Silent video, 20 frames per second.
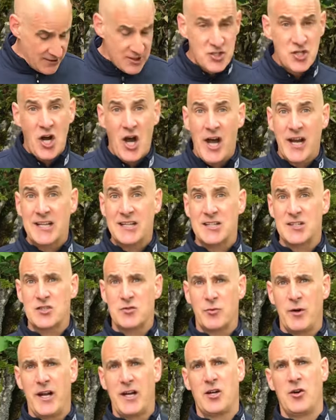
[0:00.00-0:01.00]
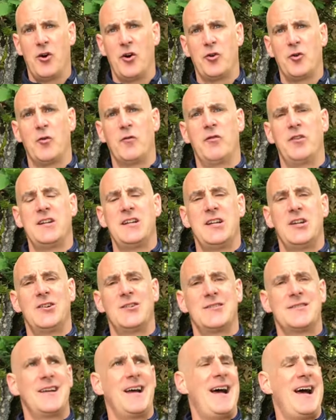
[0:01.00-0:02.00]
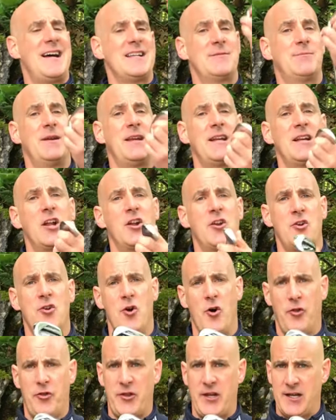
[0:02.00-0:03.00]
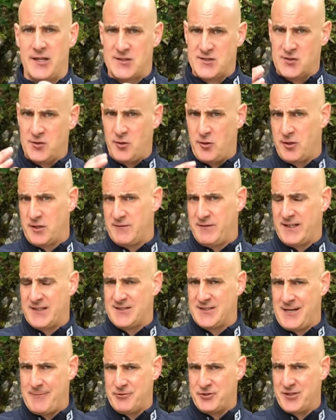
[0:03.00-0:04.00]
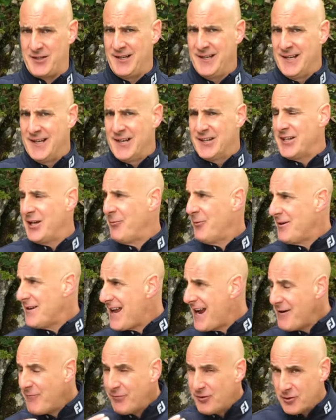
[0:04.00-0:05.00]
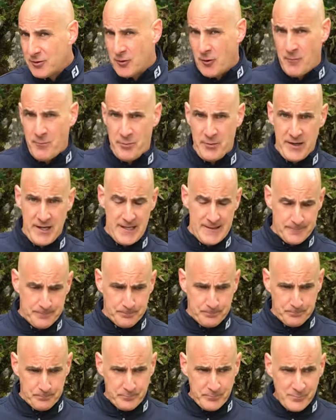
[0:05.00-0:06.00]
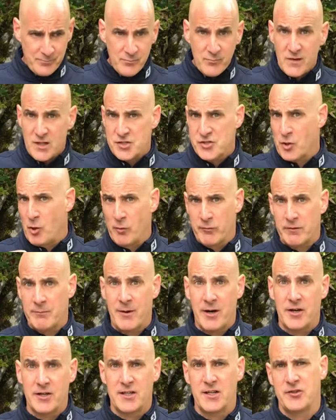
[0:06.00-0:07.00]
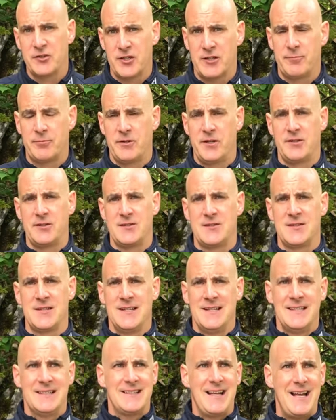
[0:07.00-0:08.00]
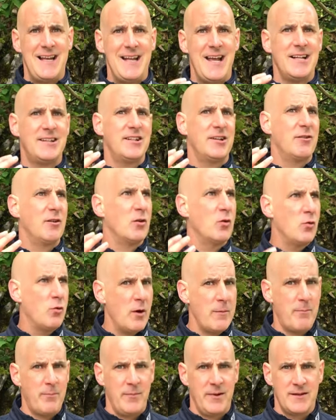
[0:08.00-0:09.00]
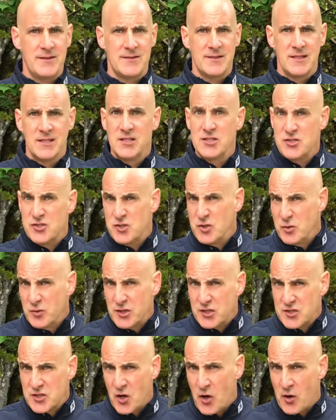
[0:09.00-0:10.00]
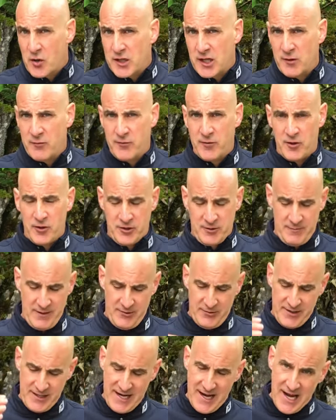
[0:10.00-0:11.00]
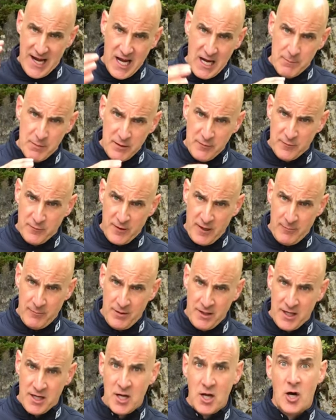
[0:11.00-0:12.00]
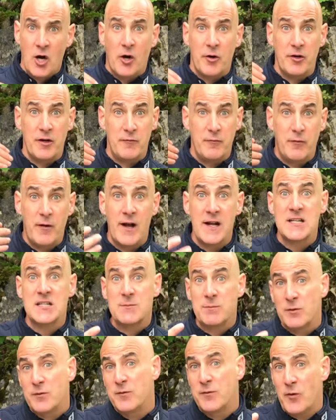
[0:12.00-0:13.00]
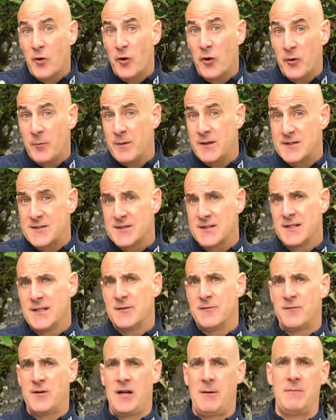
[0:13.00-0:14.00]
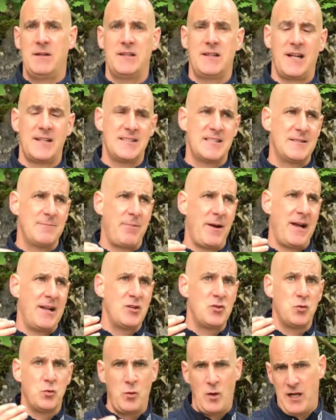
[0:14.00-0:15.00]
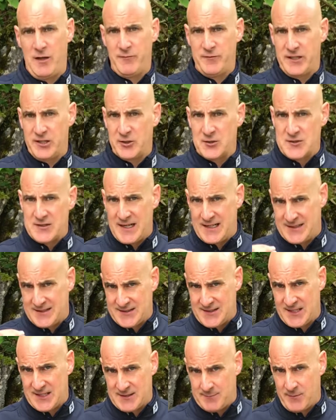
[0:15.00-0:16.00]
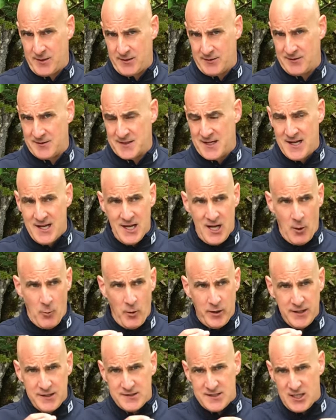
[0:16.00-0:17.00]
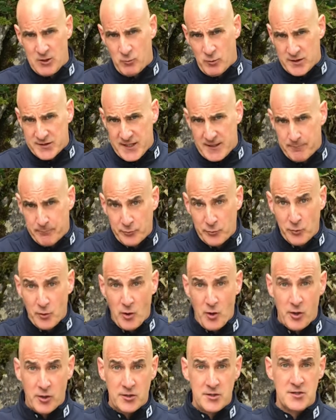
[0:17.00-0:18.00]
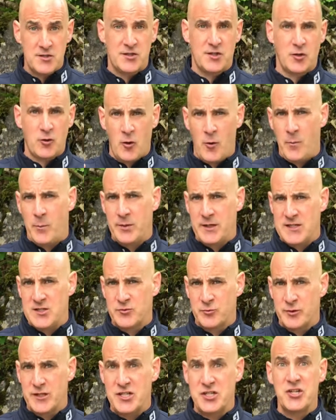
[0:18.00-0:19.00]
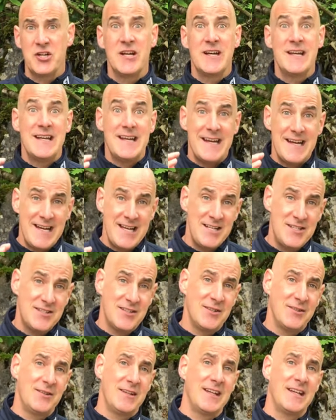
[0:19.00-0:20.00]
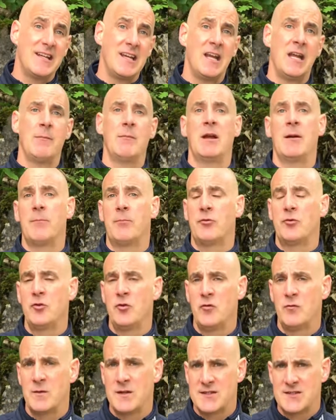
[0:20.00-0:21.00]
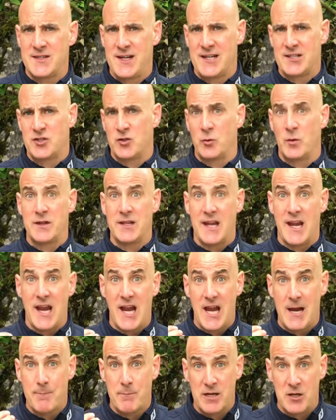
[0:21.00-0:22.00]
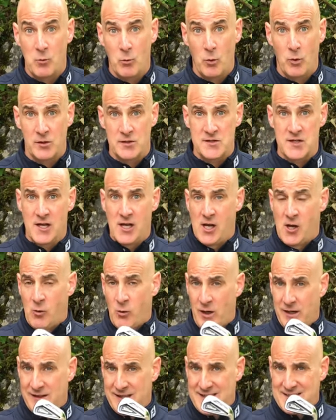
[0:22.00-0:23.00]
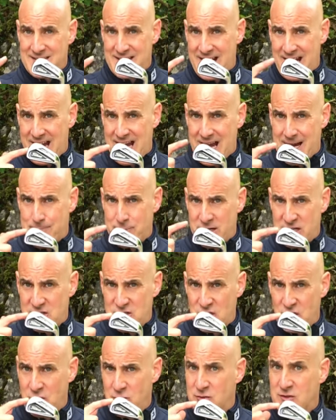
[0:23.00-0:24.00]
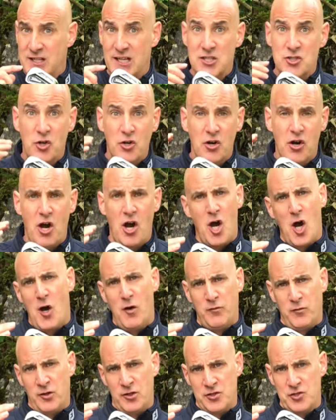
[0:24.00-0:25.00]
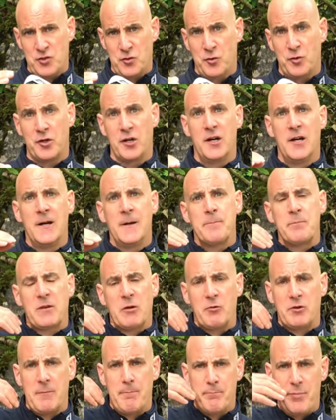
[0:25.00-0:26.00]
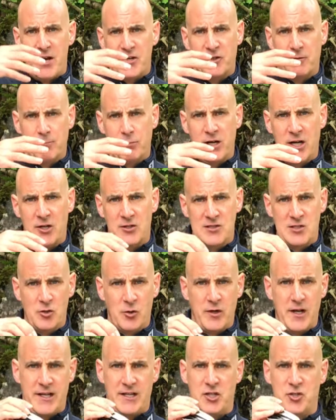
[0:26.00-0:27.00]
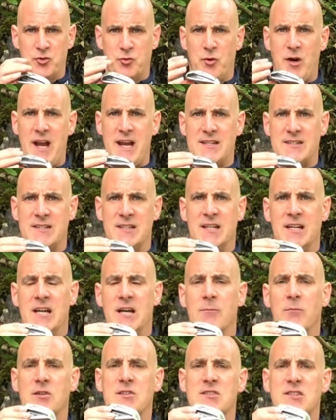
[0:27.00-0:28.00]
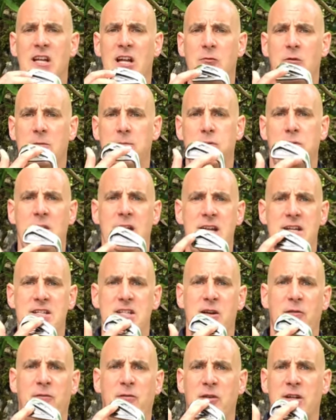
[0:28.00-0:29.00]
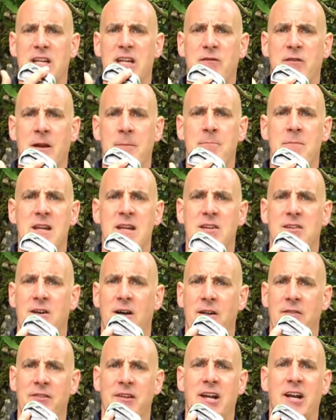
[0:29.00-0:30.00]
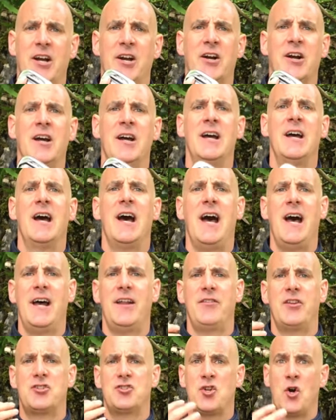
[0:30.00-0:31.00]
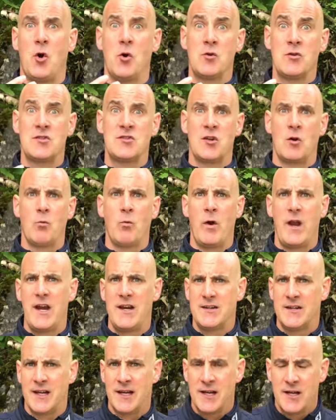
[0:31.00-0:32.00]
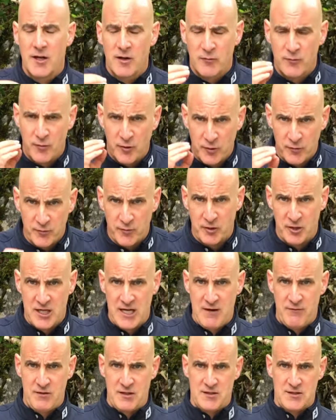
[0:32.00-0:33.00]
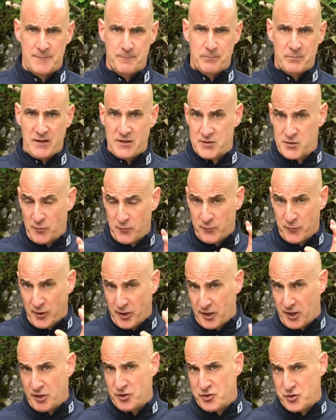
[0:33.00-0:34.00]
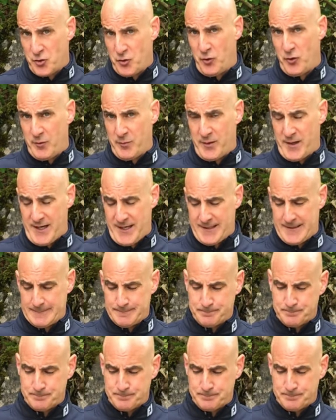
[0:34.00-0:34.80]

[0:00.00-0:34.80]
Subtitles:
Titleist's record over the years has been nothing short of exceptional. They were never a company to overmarket their products. They let their equipment do the talking for them. Now the AP family, or Advanced Performance family, that spanned 12 years and 6 models. And what it did was it broadened the company's reach into the game improvement sector with the AP1s, while these AP2s, they took off on tour with a better player's look at a dress, but still with plenty of forgiving meat on there and the tungsten waiting for forgiveness. So for our tour bag,